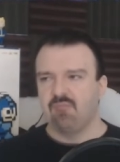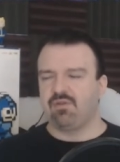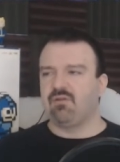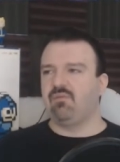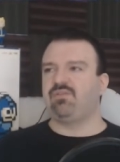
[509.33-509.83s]

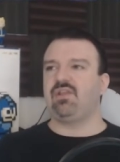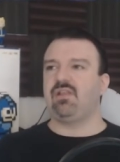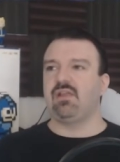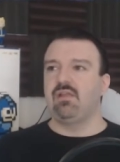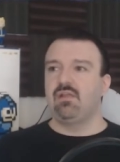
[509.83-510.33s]
But you know what I'm saying?
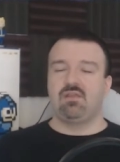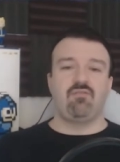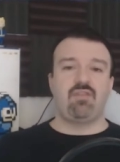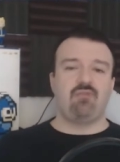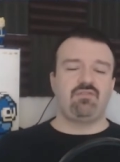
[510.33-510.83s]
Like,
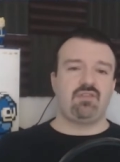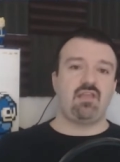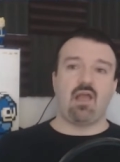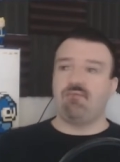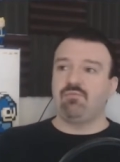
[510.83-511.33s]
if that was the
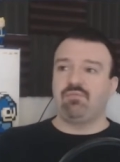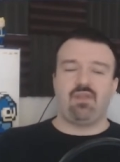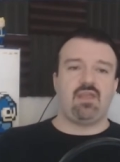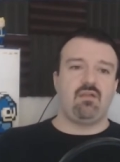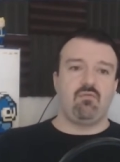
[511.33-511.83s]
case, I would
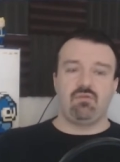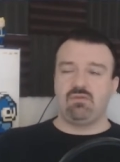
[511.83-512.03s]
play